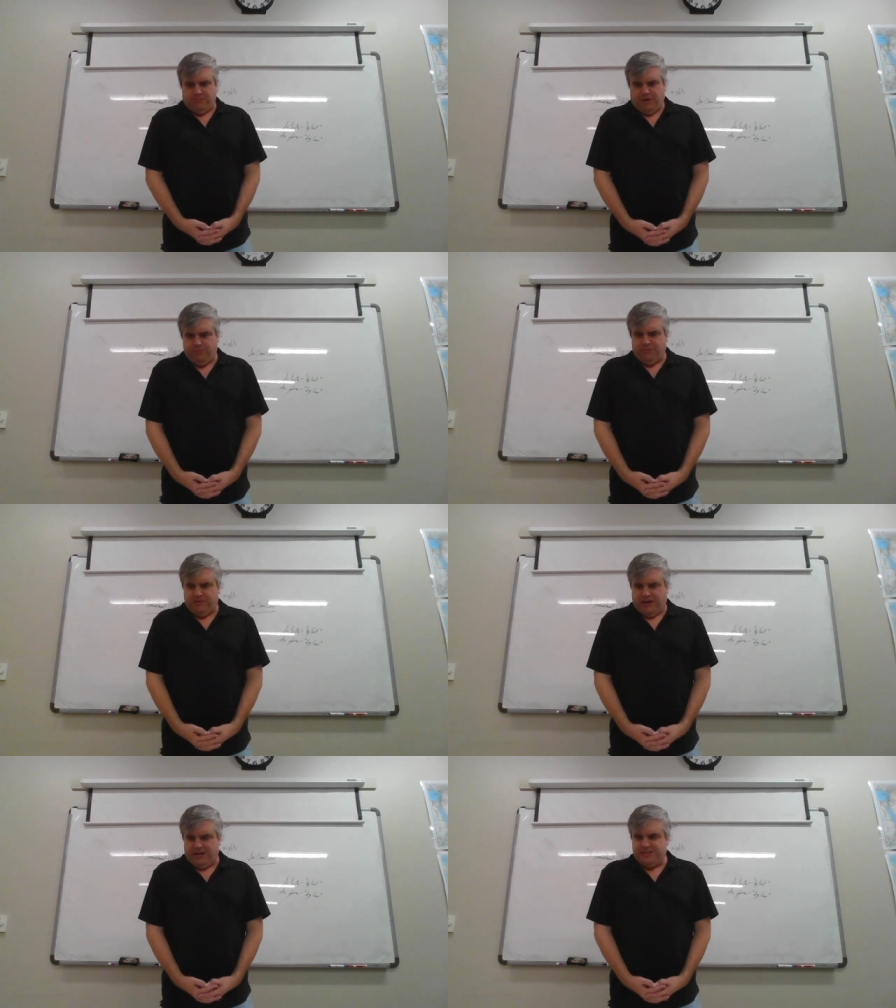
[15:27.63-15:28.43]
who's
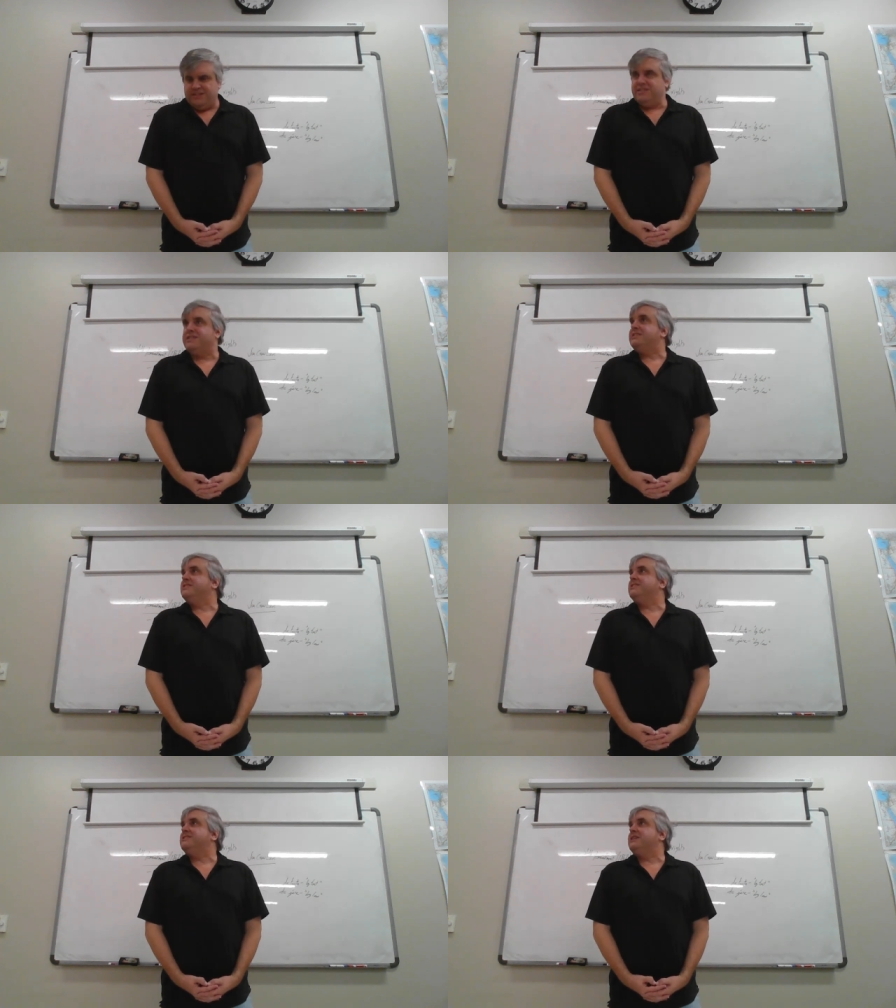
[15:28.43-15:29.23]
popular in the
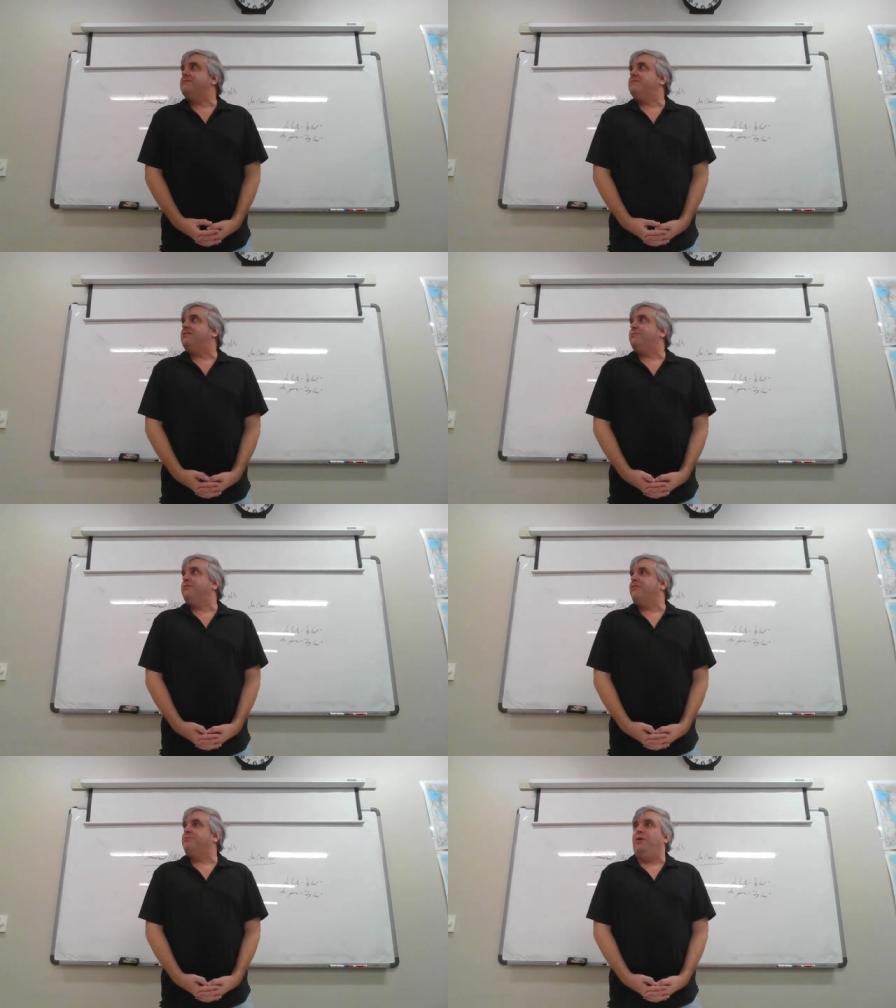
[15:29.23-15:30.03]
1960s and 70s
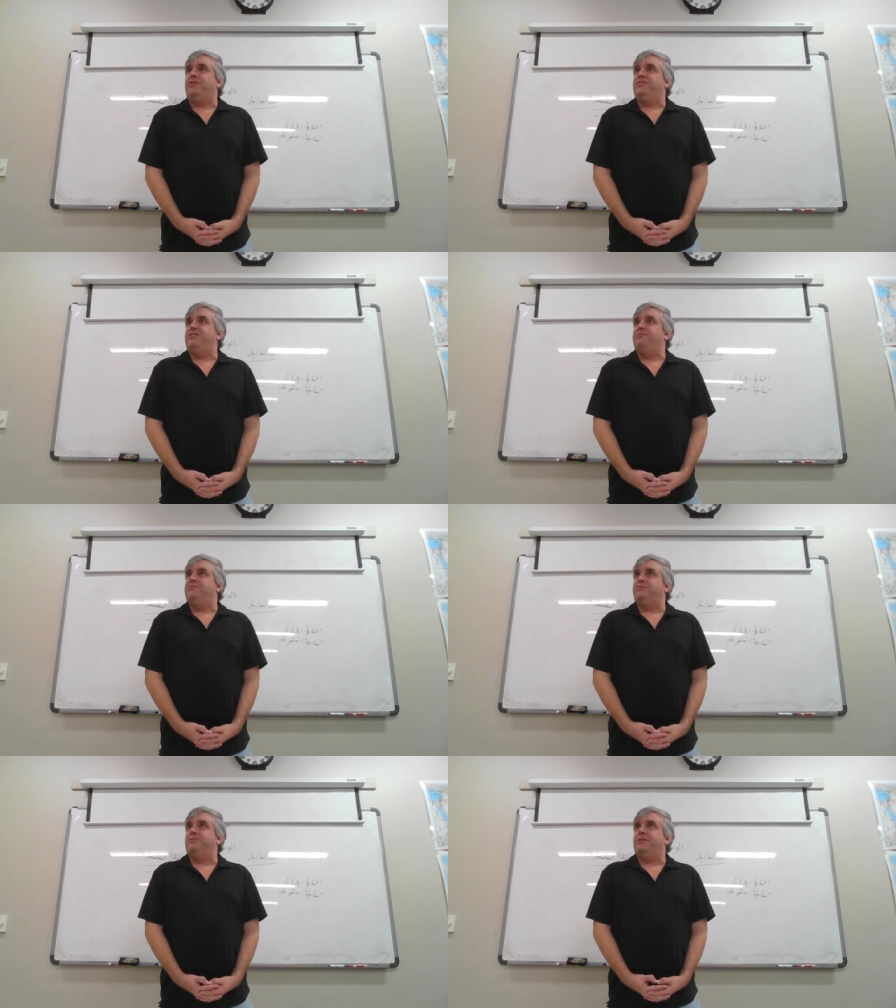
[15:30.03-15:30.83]
once explained the
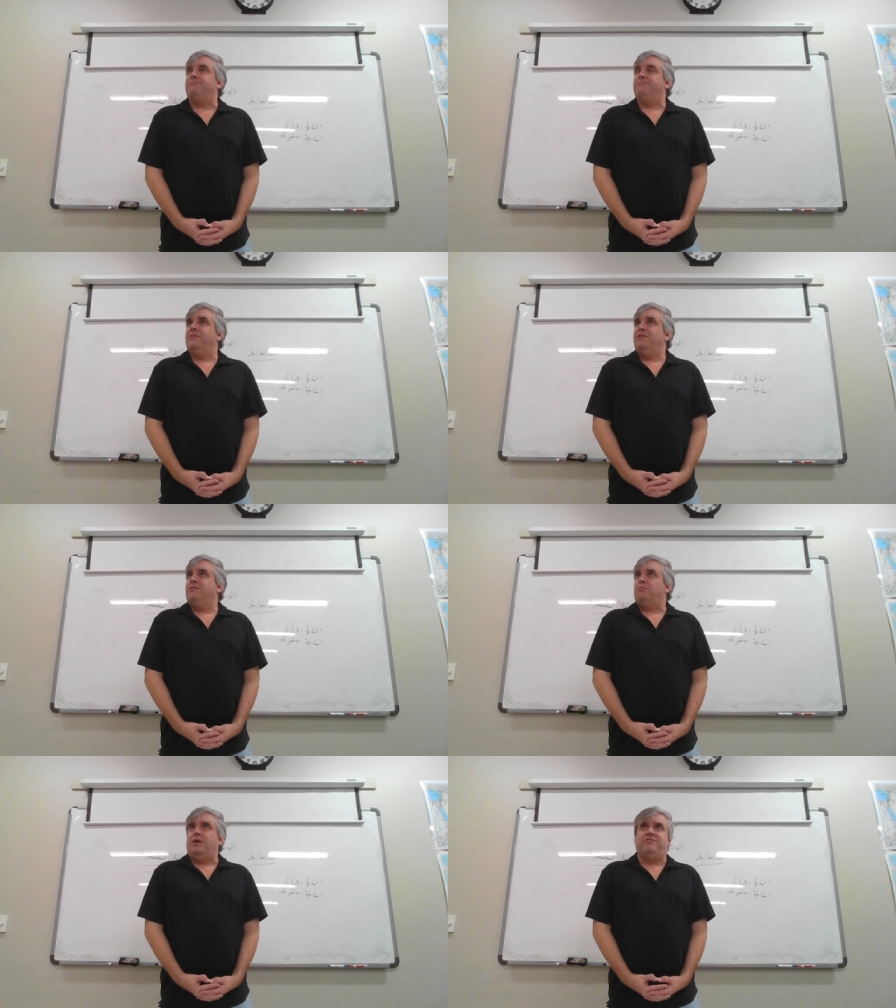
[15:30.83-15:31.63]
difference between
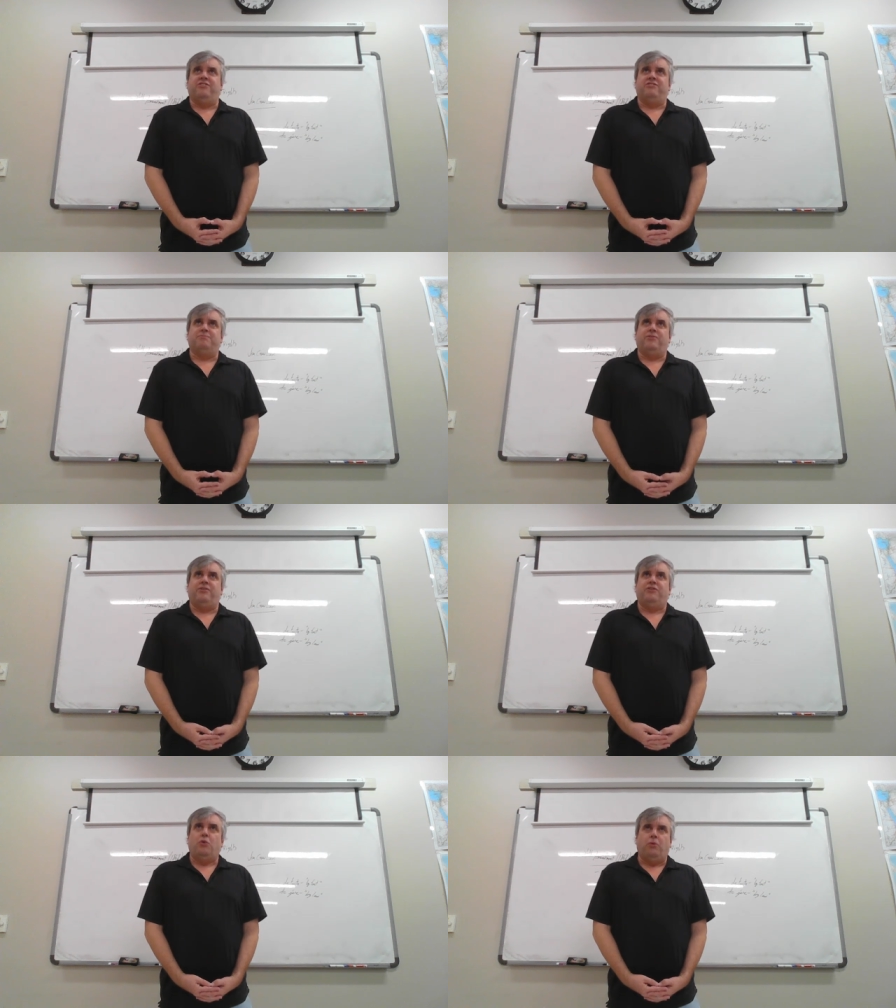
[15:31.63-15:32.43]
racism
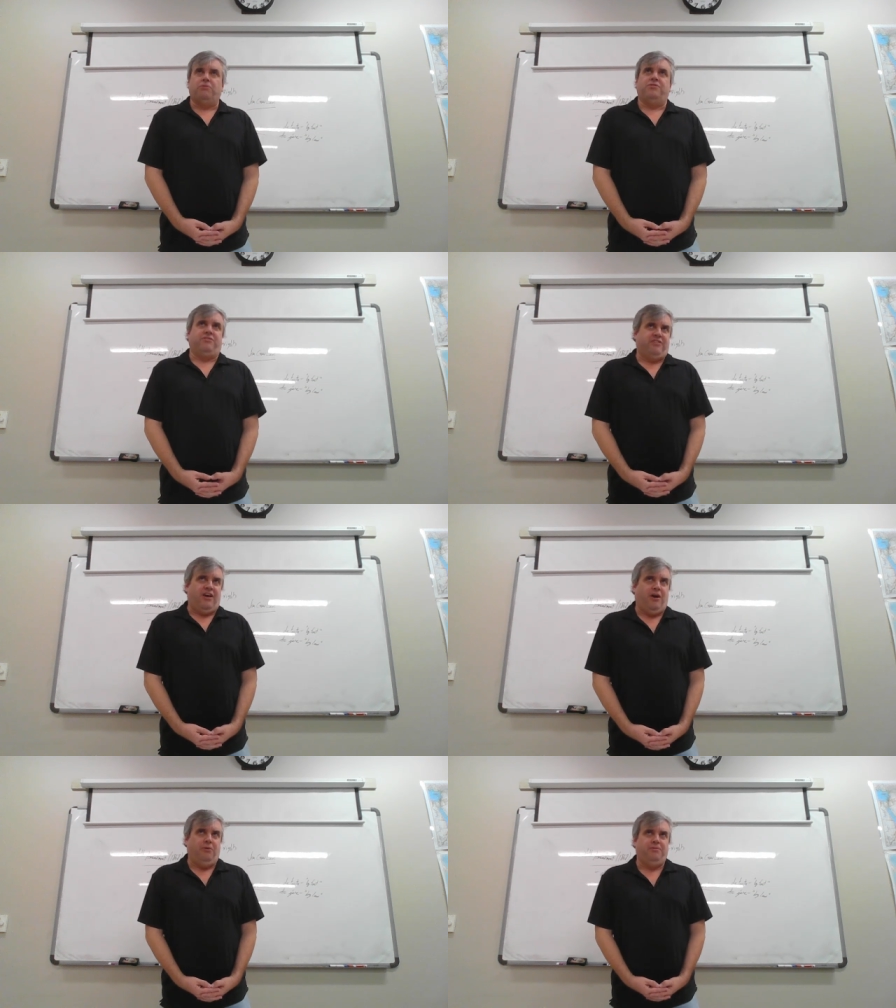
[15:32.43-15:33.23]
between the North and the
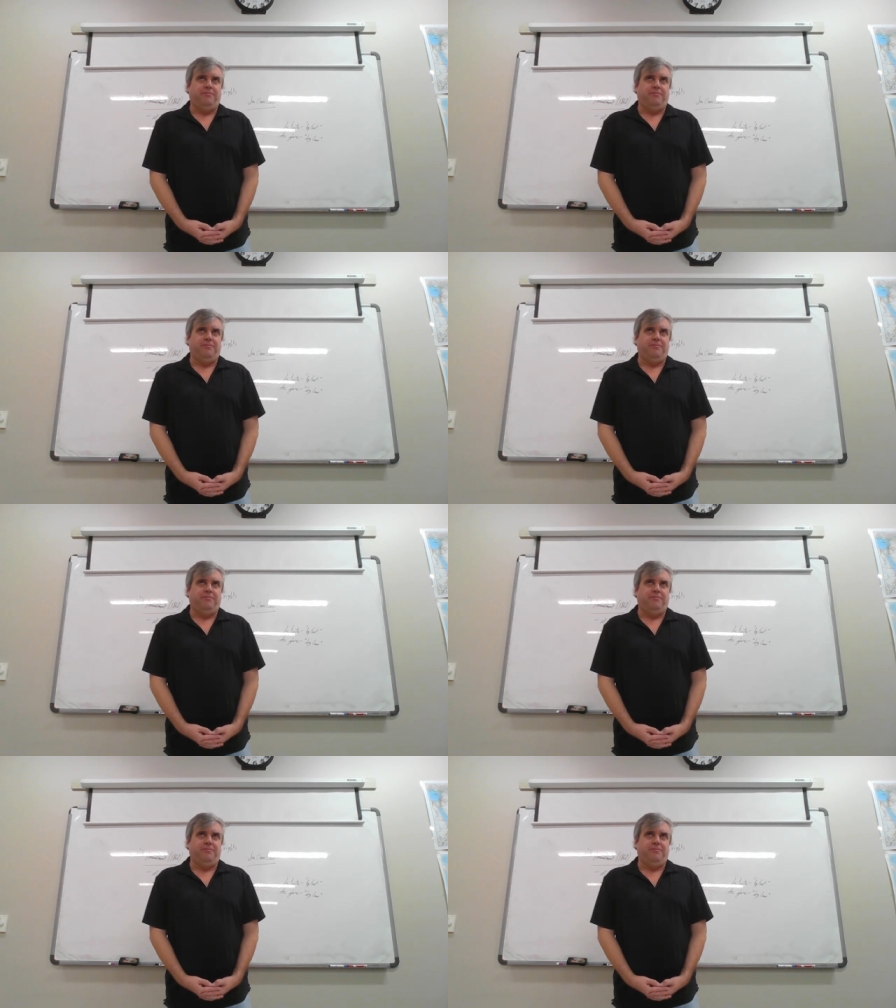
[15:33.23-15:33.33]
South.